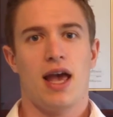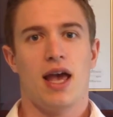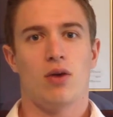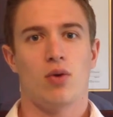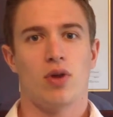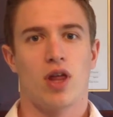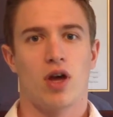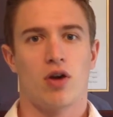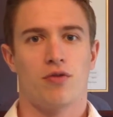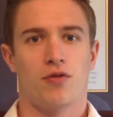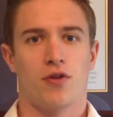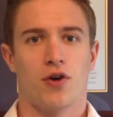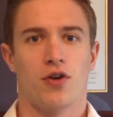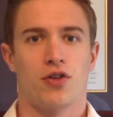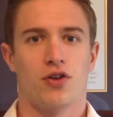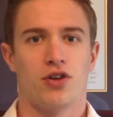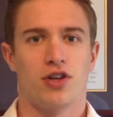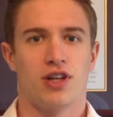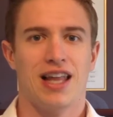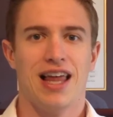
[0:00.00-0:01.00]
And without
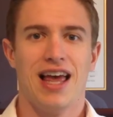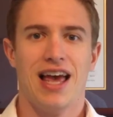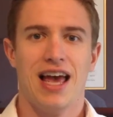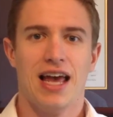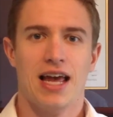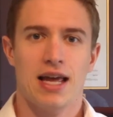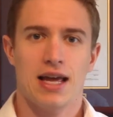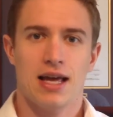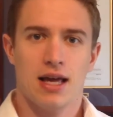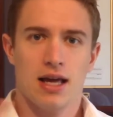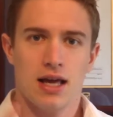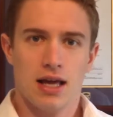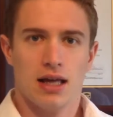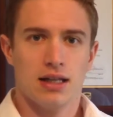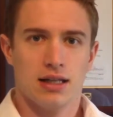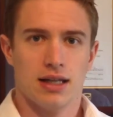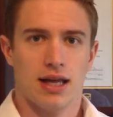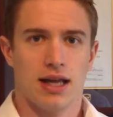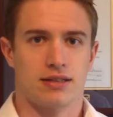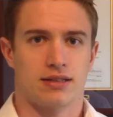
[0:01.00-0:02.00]
further delay,
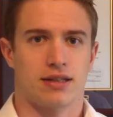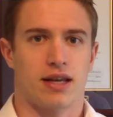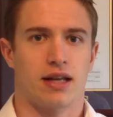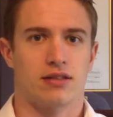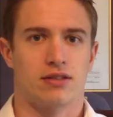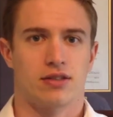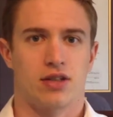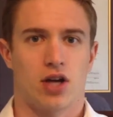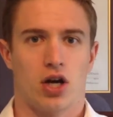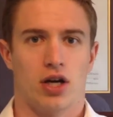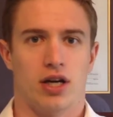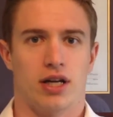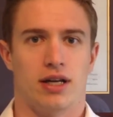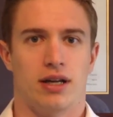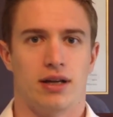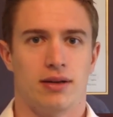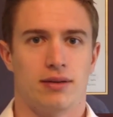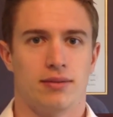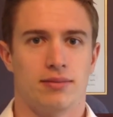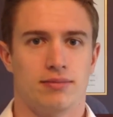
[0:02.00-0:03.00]
let's get
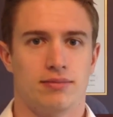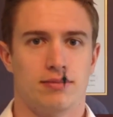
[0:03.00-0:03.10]
started.